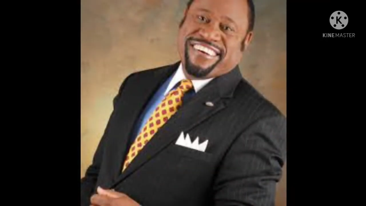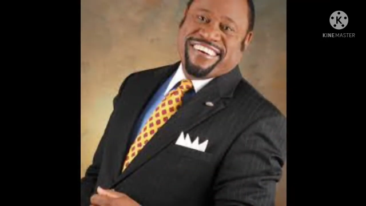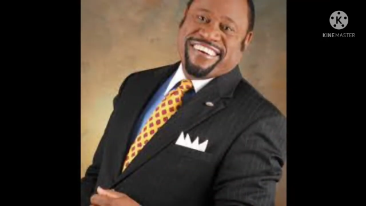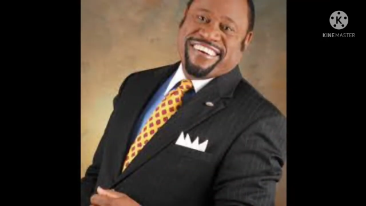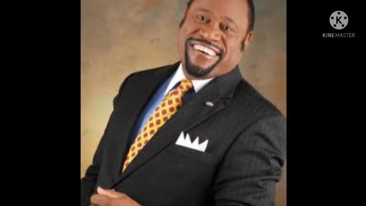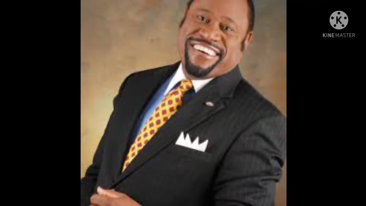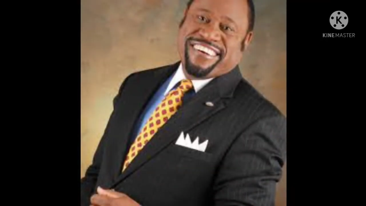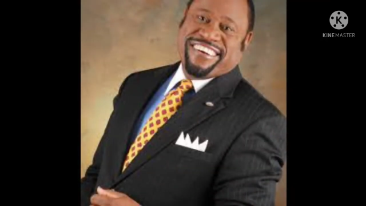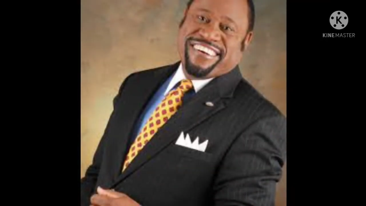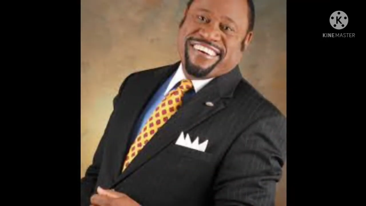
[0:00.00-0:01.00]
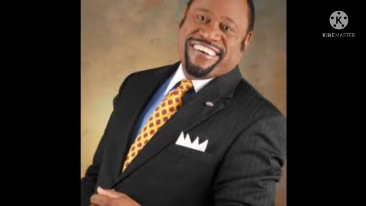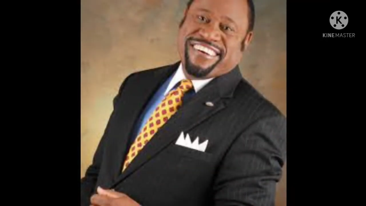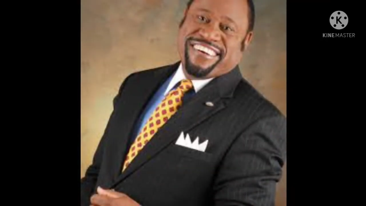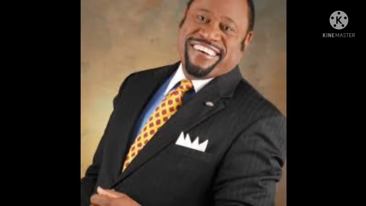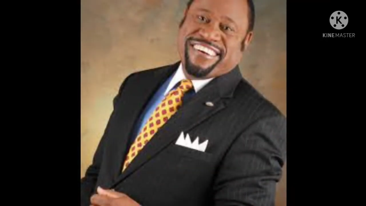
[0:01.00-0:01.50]

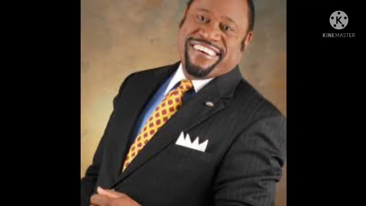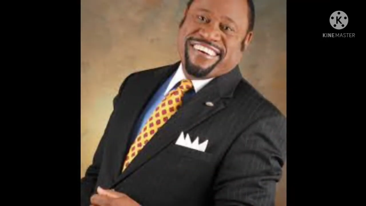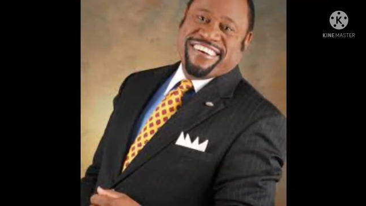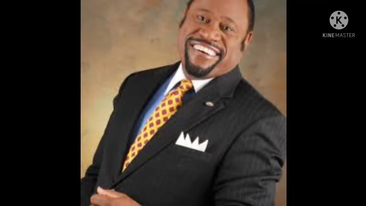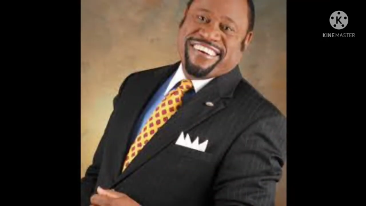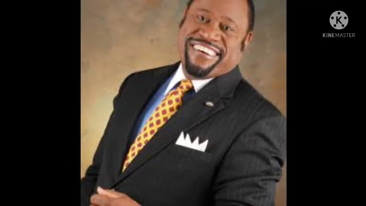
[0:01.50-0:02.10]
Nobody speaks.